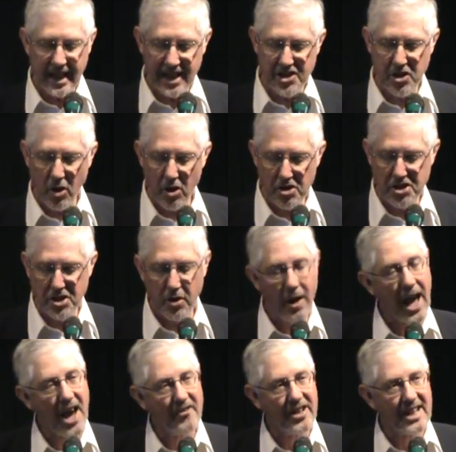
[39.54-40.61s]
is
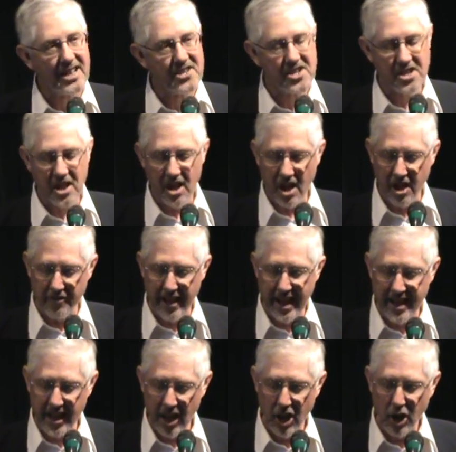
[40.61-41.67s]
also evidence of
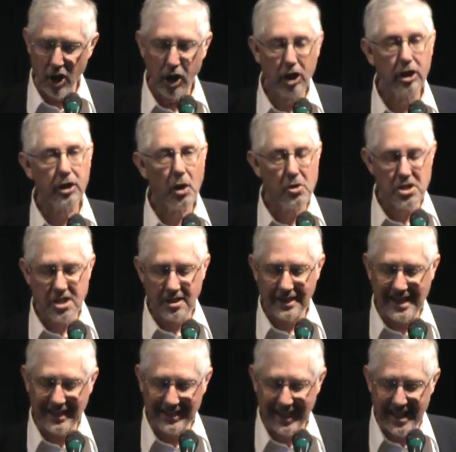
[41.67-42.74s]
a
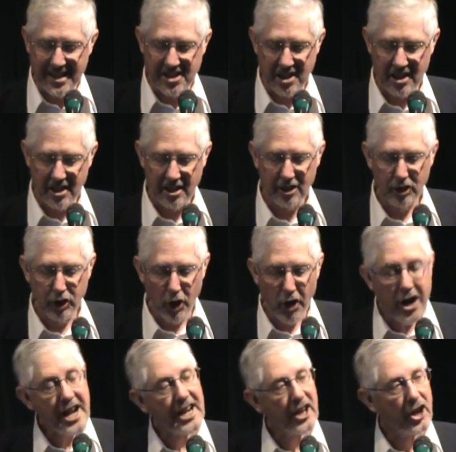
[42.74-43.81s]
closely linked
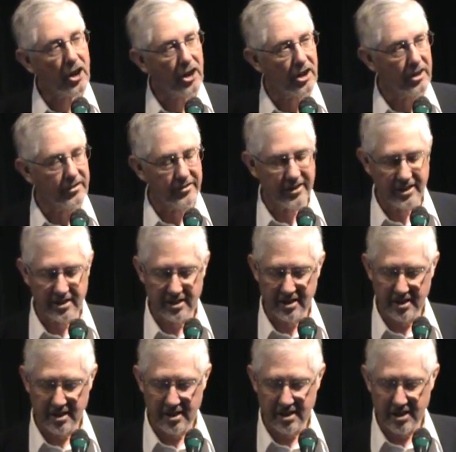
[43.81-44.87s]
learning curve
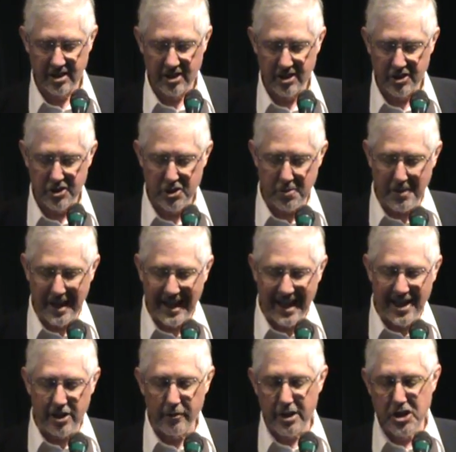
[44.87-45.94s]
to
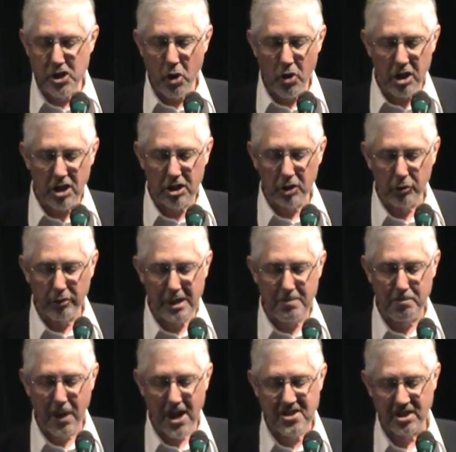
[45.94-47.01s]
begin a rhetorical
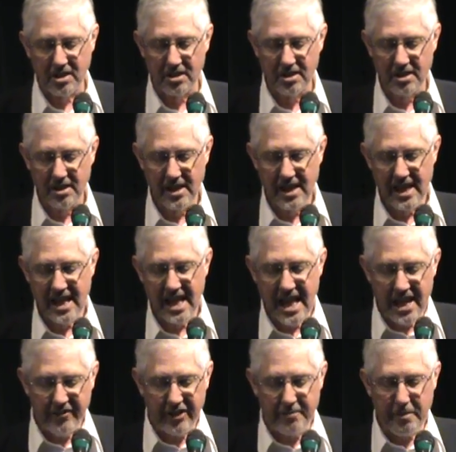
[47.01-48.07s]
rebuttal
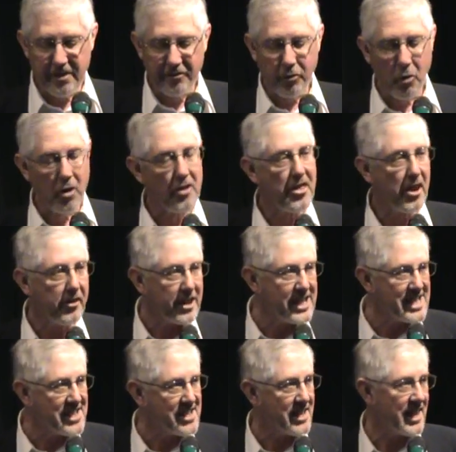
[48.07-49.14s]
even before there
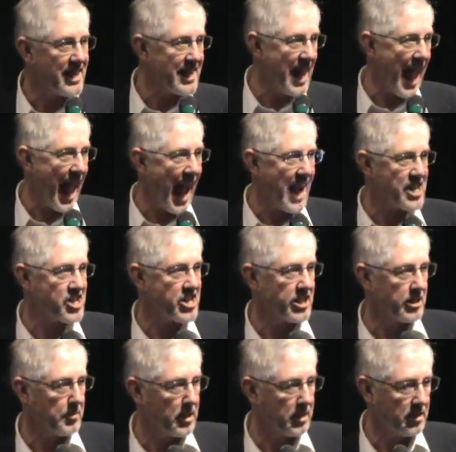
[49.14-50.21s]
is an
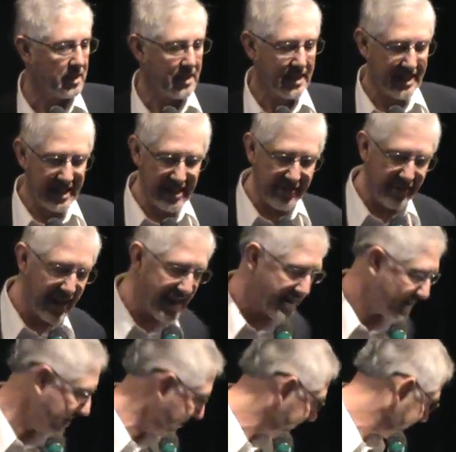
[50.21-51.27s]
actionable
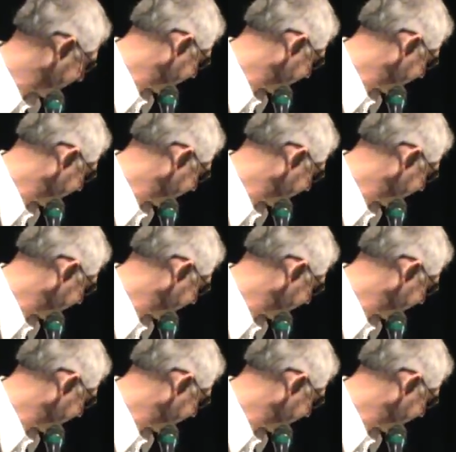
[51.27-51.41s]
event.